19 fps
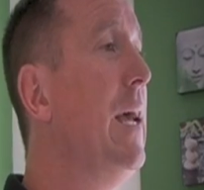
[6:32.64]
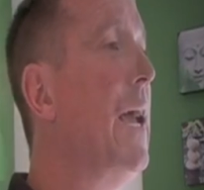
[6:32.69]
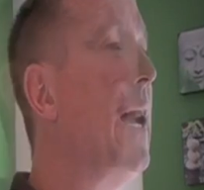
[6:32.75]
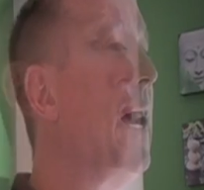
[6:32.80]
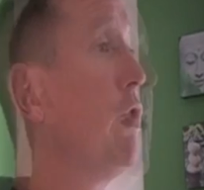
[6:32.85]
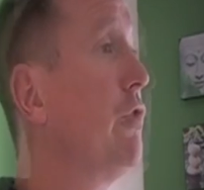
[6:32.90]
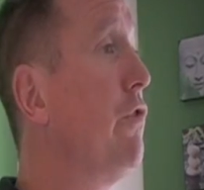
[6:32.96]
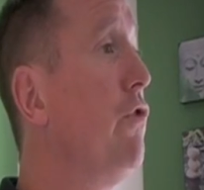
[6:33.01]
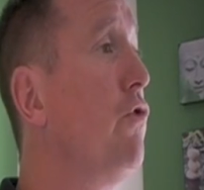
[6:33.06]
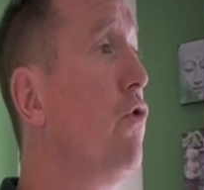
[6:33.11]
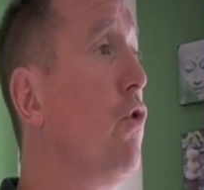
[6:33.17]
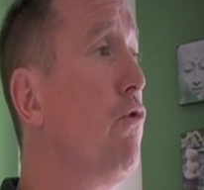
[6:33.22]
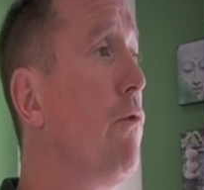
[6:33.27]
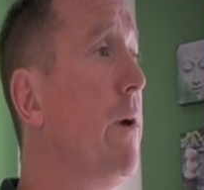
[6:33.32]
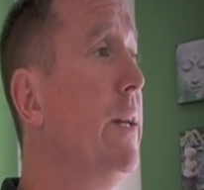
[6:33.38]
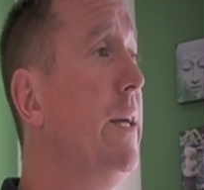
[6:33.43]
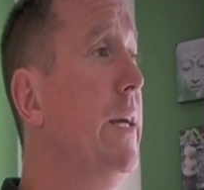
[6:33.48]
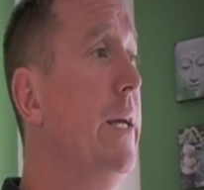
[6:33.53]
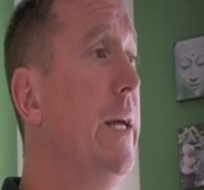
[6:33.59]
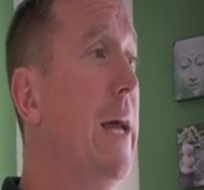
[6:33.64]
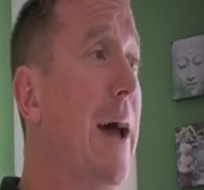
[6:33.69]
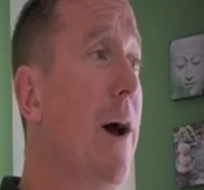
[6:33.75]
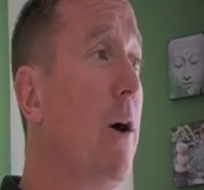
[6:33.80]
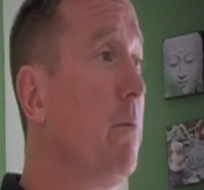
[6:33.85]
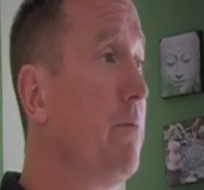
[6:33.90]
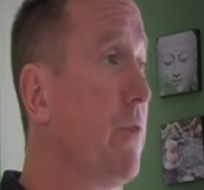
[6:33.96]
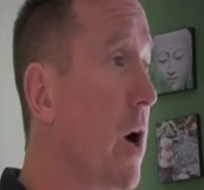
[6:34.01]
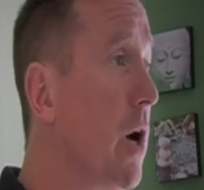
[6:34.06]
The course has already
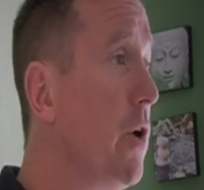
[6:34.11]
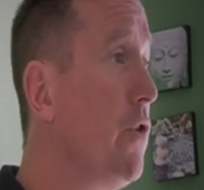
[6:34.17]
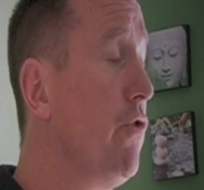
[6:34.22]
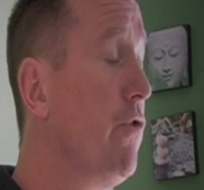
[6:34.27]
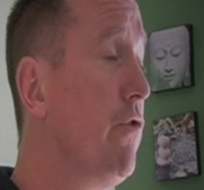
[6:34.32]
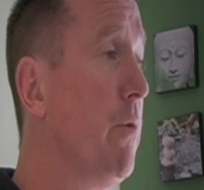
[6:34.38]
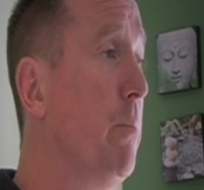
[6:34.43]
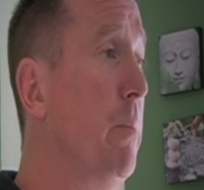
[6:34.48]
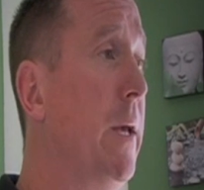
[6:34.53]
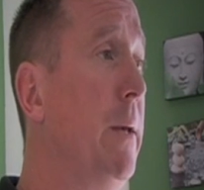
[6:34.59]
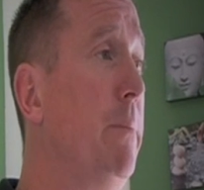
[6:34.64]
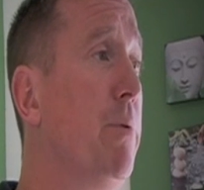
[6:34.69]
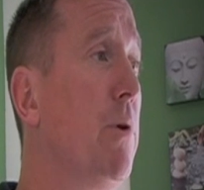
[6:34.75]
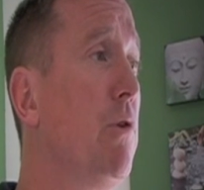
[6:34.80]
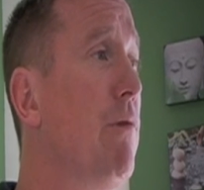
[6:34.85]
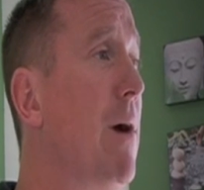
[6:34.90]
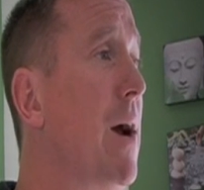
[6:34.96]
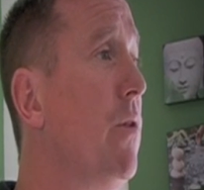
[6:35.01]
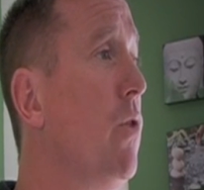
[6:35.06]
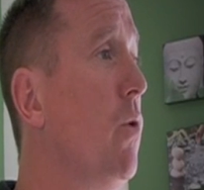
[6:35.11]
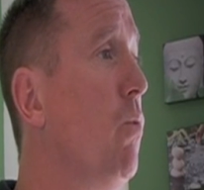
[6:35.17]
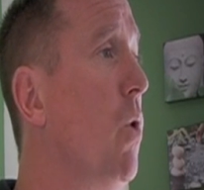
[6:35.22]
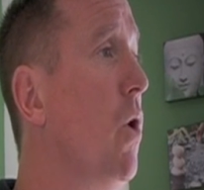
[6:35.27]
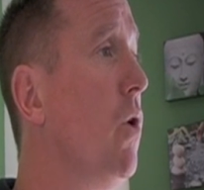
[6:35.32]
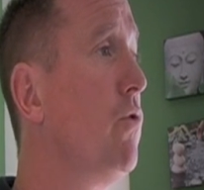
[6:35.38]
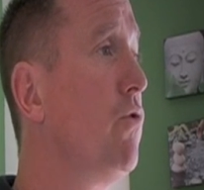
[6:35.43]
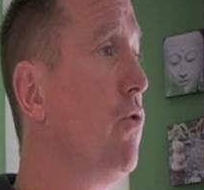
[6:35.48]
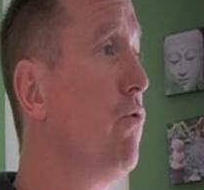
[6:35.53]
helped hundreds of people around the
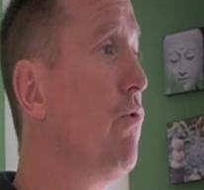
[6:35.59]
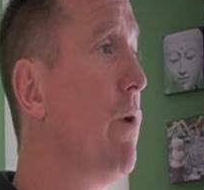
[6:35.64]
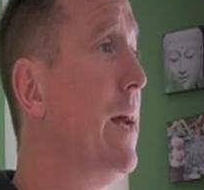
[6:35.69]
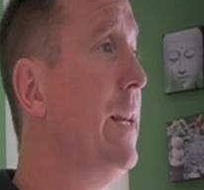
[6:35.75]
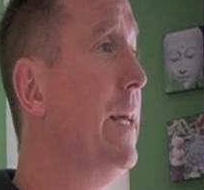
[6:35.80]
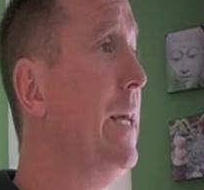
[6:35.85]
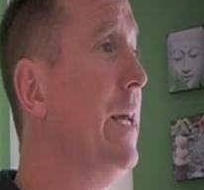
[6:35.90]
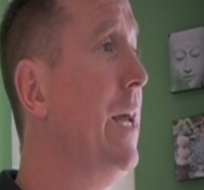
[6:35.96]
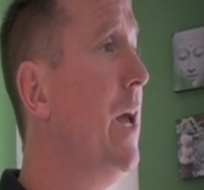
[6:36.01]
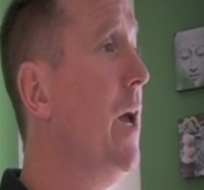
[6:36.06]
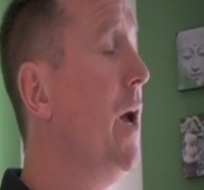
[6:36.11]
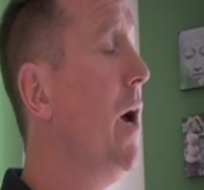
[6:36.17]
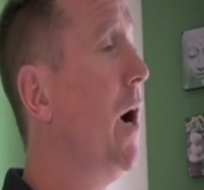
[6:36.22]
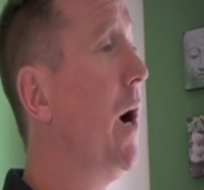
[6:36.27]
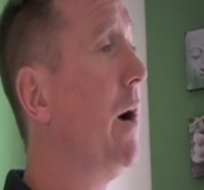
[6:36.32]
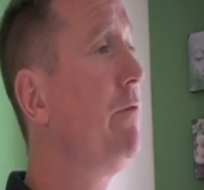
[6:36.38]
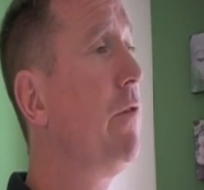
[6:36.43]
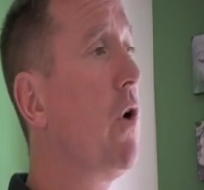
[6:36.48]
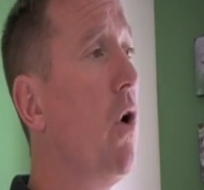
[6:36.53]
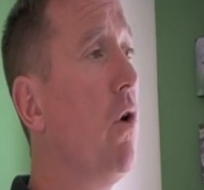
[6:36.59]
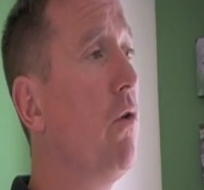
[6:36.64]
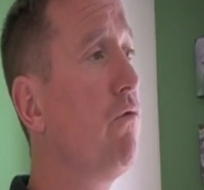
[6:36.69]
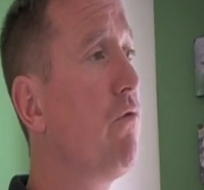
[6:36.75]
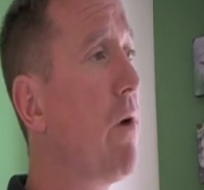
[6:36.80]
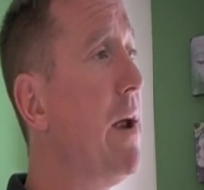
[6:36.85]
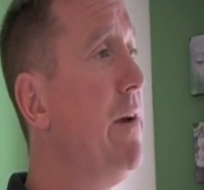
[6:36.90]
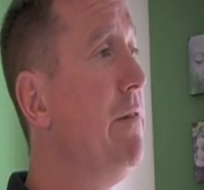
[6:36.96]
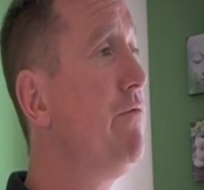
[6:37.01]
world already. I've
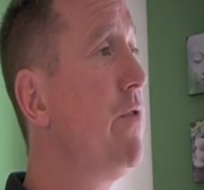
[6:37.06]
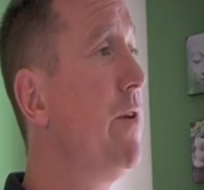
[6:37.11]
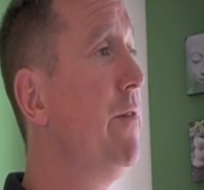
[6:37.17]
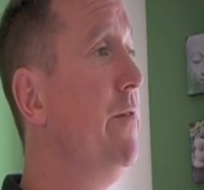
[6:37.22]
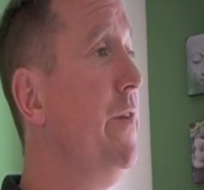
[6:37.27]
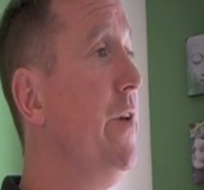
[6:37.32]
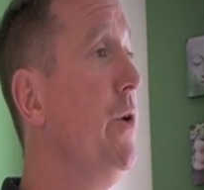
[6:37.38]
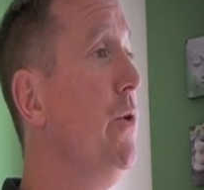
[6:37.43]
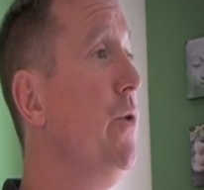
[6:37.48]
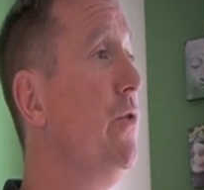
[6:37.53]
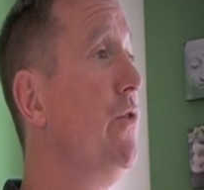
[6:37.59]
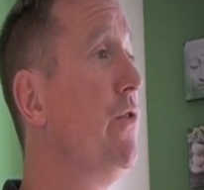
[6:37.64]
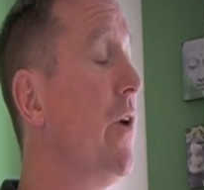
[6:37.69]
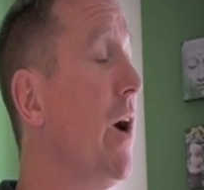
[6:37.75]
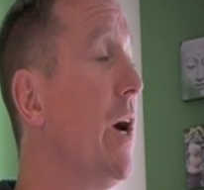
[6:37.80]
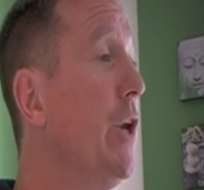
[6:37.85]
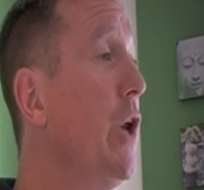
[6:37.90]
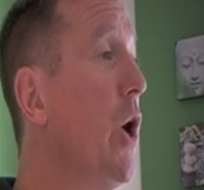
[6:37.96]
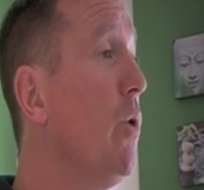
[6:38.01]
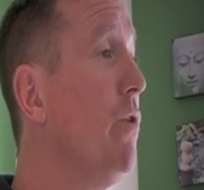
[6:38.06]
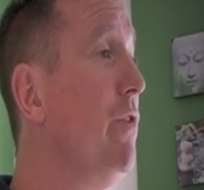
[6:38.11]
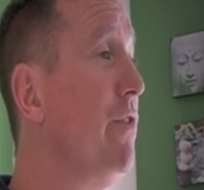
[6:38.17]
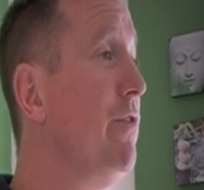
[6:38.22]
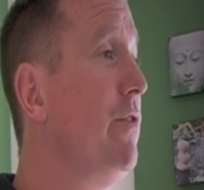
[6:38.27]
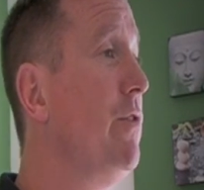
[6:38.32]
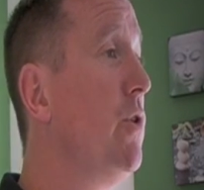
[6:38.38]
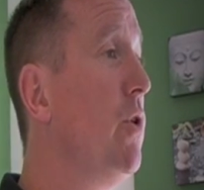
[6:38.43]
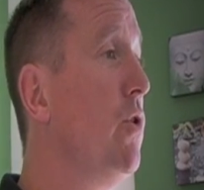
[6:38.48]
got rave reviews. I know
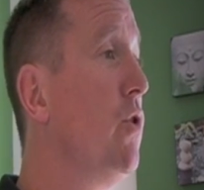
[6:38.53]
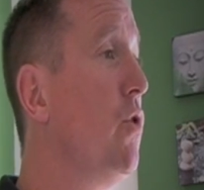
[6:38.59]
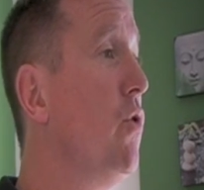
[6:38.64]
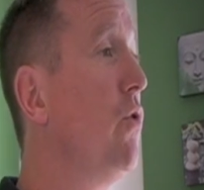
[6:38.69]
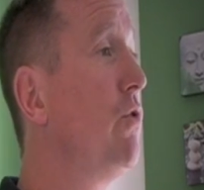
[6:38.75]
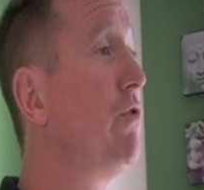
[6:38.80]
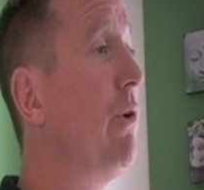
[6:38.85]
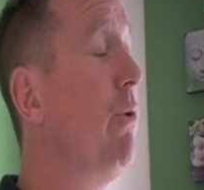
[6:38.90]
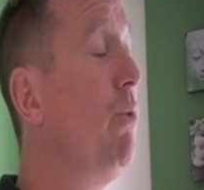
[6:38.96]
this is a good course.